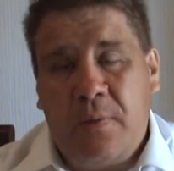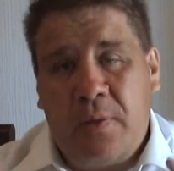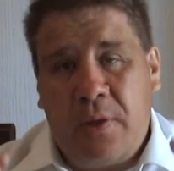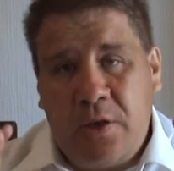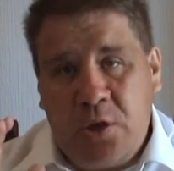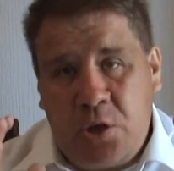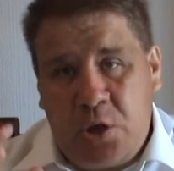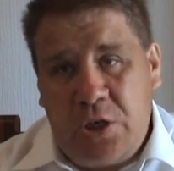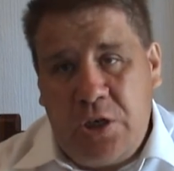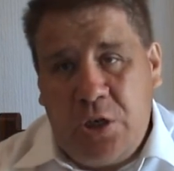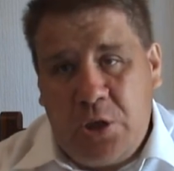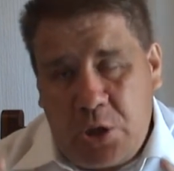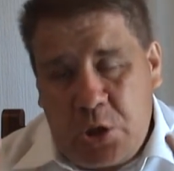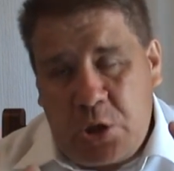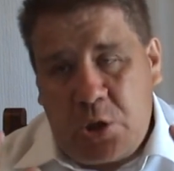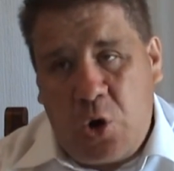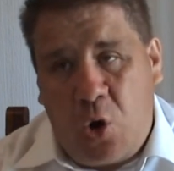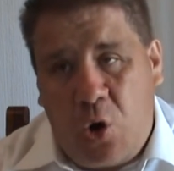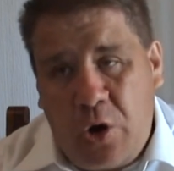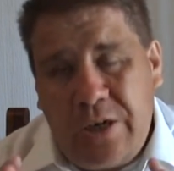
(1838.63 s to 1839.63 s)
that
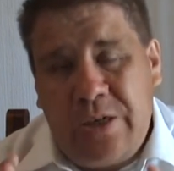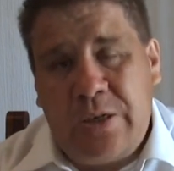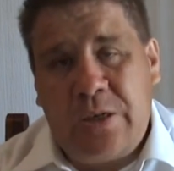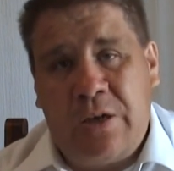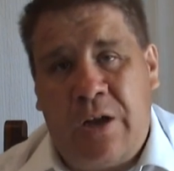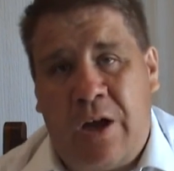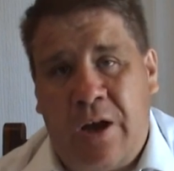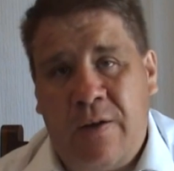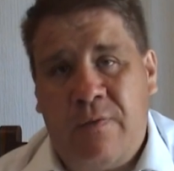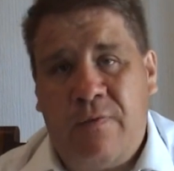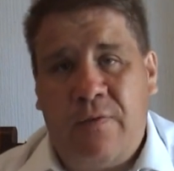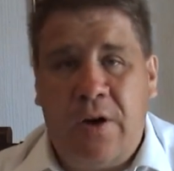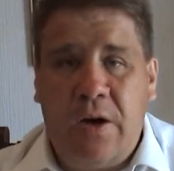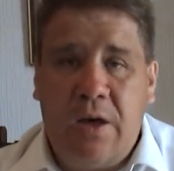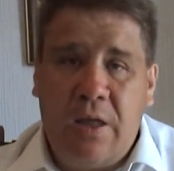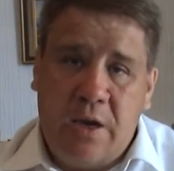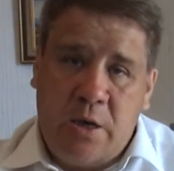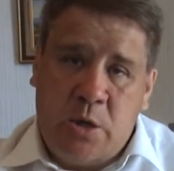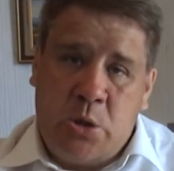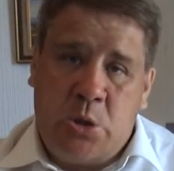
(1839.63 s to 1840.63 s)
Jesus saw his life
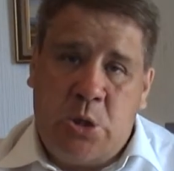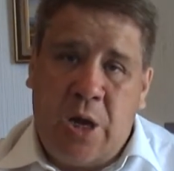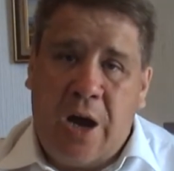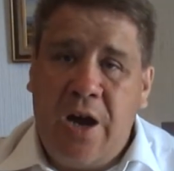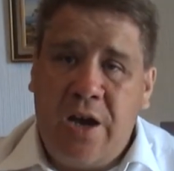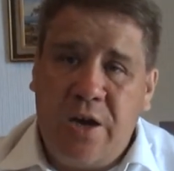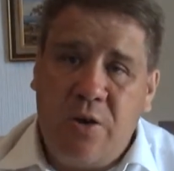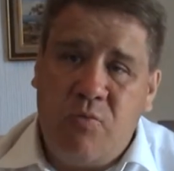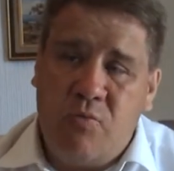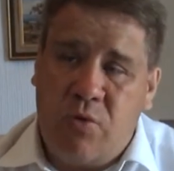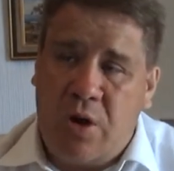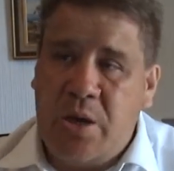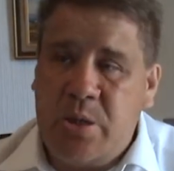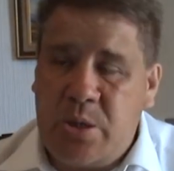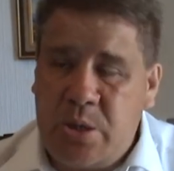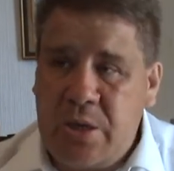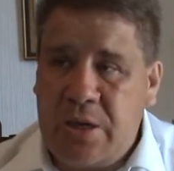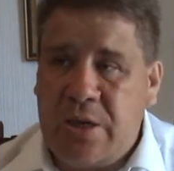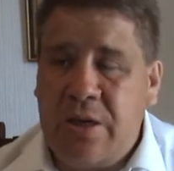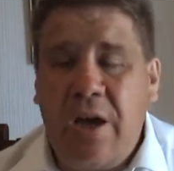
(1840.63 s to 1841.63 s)
as dying and
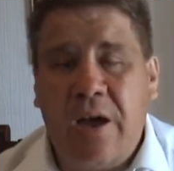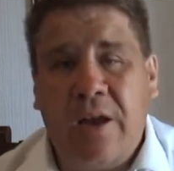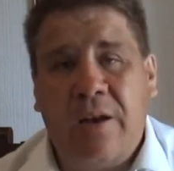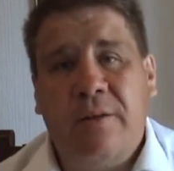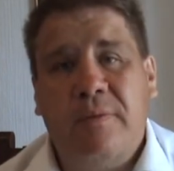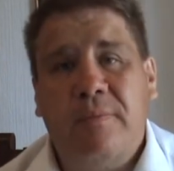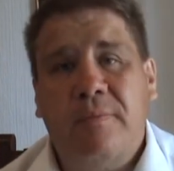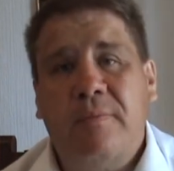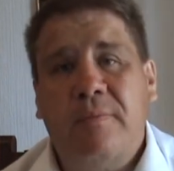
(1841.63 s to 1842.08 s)
rising again.